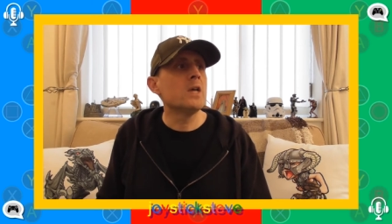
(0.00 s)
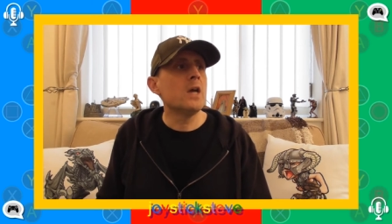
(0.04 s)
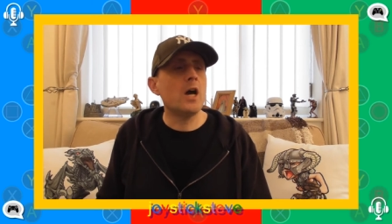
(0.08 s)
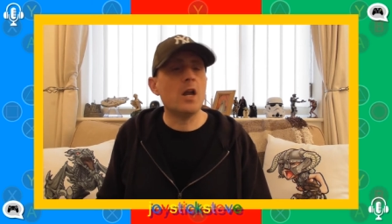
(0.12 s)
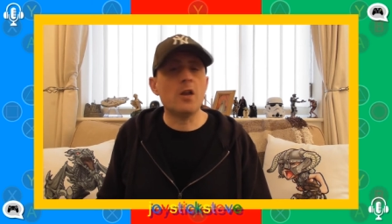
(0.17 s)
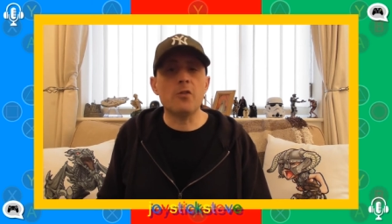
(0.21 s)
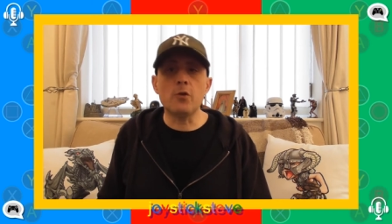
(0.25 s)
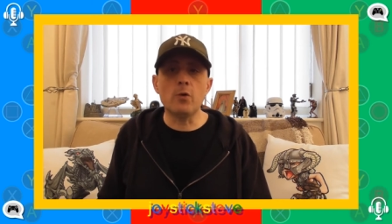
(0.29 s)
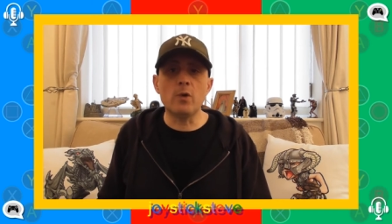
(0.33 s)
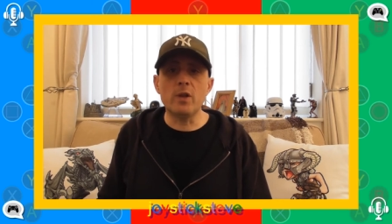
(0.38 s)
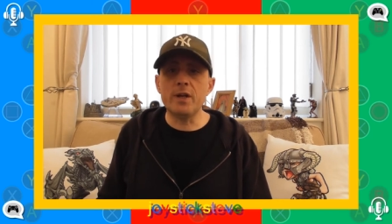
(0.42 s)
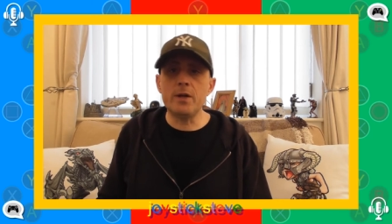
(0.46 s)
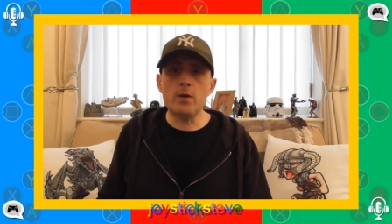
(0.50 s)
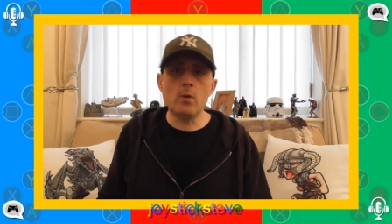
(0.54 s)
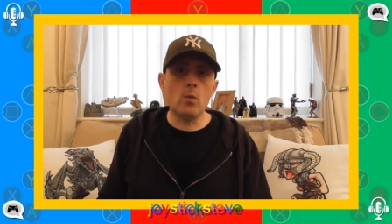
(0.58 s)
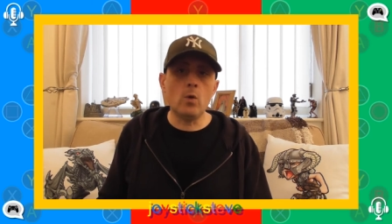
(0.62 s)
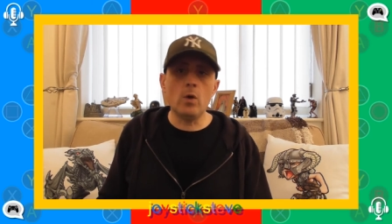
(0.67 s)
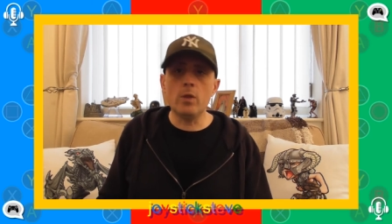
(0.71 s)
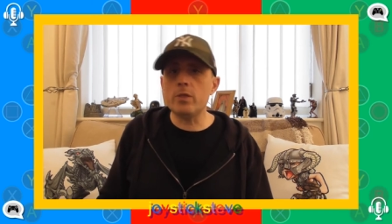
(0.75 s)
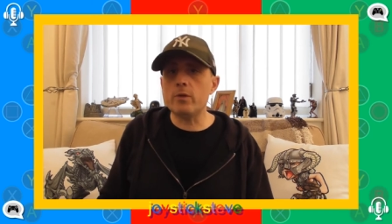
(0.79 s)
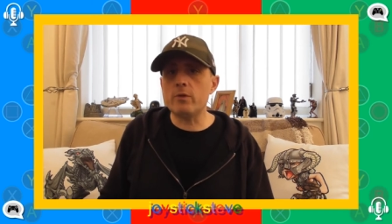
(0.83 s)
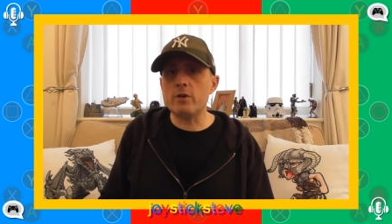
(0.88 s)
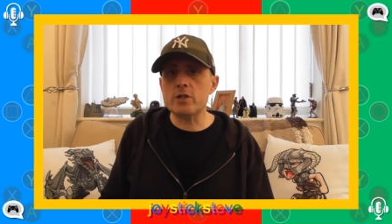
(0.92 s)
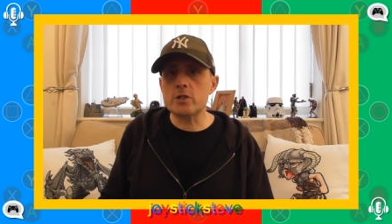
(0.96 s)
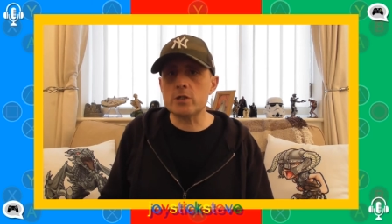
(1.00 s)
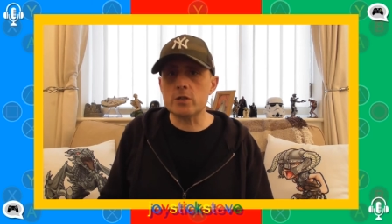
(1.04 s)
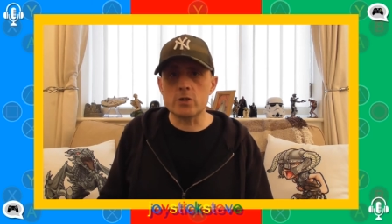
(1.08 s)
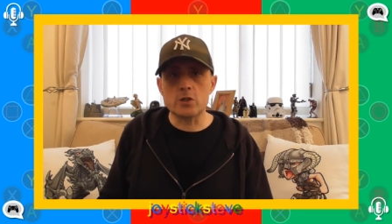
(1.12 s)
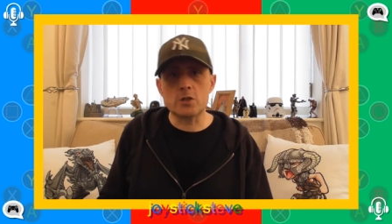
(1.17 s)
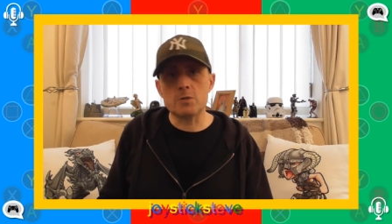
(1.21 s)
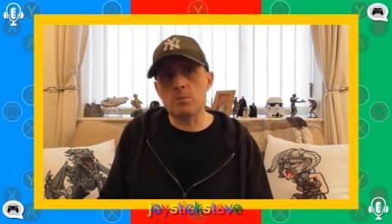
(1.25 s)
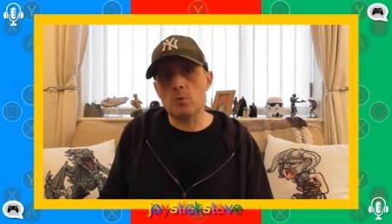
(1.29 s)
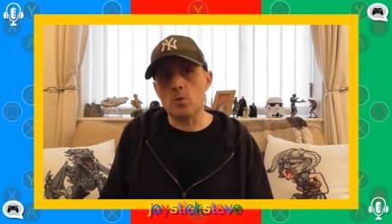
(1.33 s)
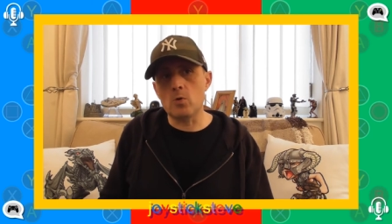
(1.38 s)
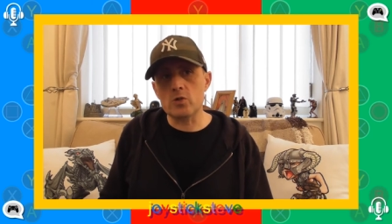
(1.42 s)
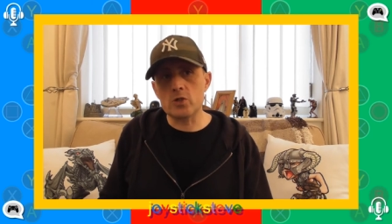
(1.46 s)
And I thought well, I don't want the rest of the
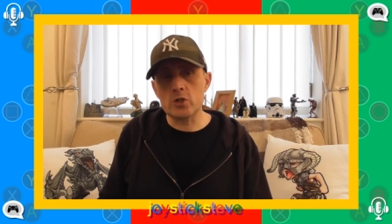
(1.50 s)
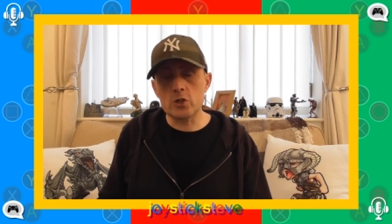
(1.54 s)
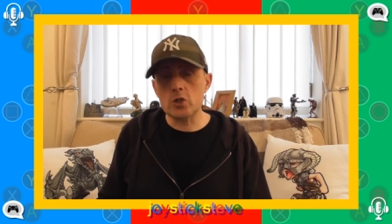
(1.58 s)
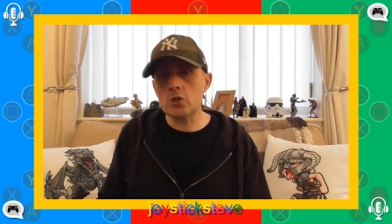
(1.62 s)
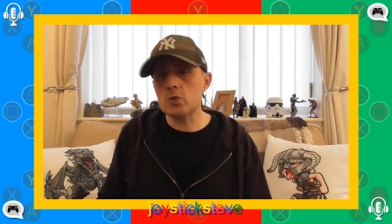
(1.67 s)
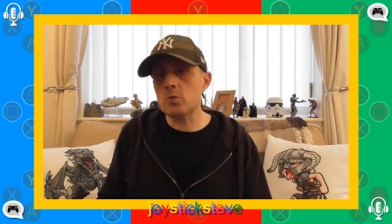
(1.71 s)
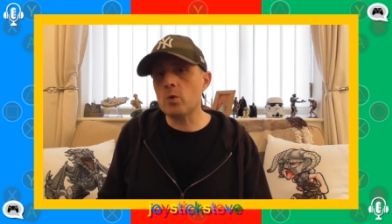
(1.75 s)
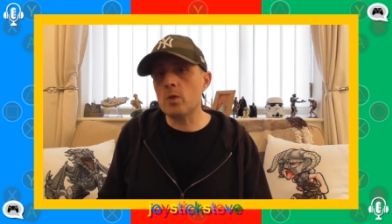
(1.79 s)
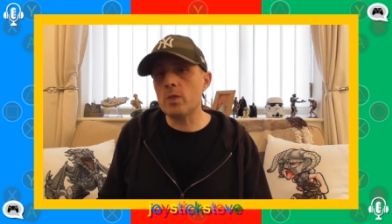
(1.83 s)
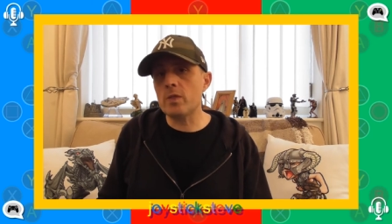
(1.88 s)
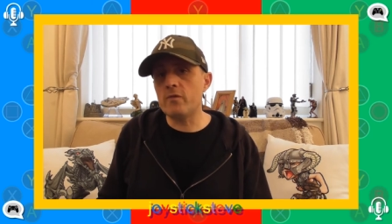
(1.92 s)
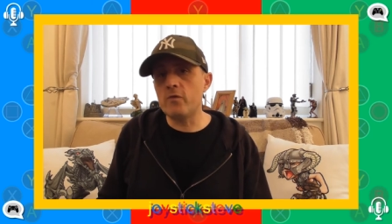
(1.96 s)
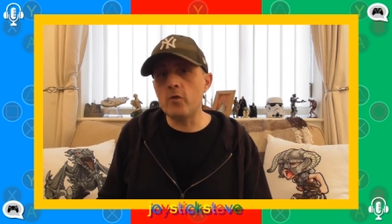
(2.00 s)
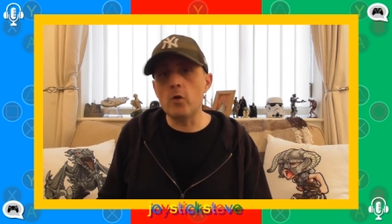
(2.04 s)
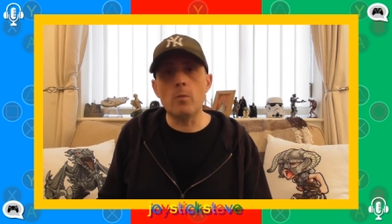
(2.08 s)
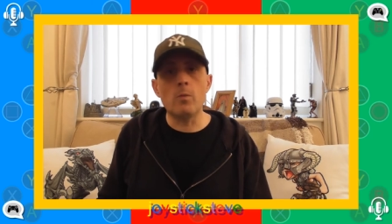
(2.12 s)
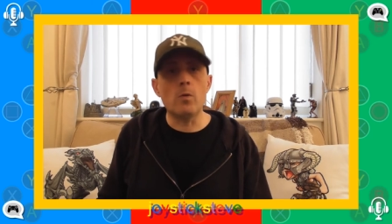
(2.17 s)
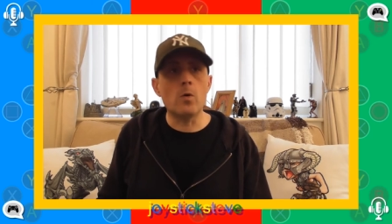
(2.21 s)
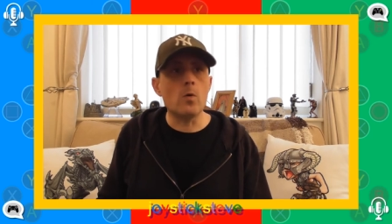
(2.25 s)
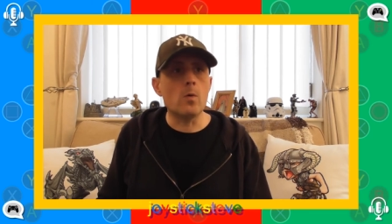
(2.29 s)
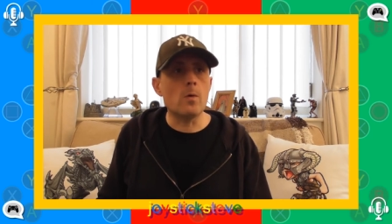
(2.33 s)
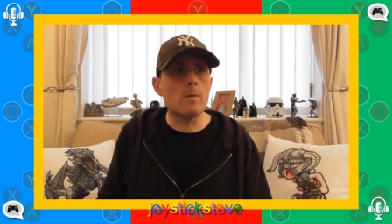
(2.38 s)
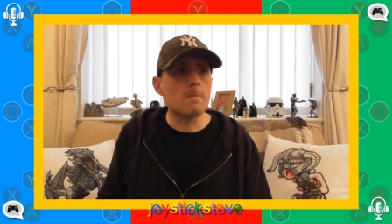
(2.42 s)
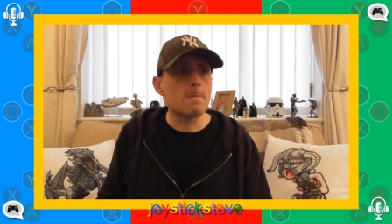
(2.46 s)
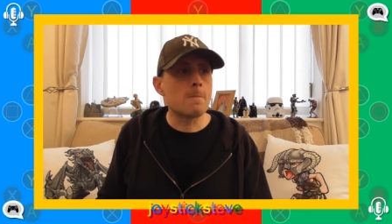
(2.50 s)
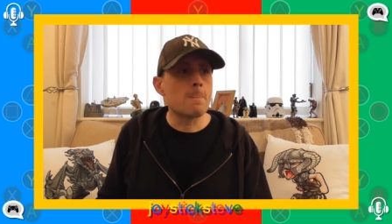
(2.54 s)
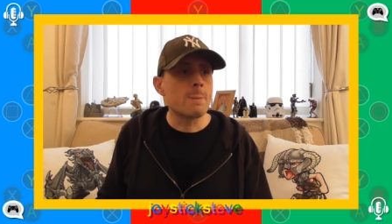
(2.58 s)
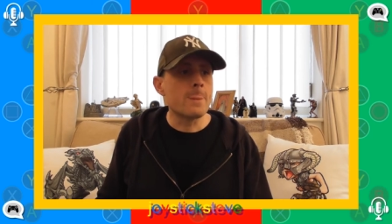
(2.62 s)
sports; I just want the football.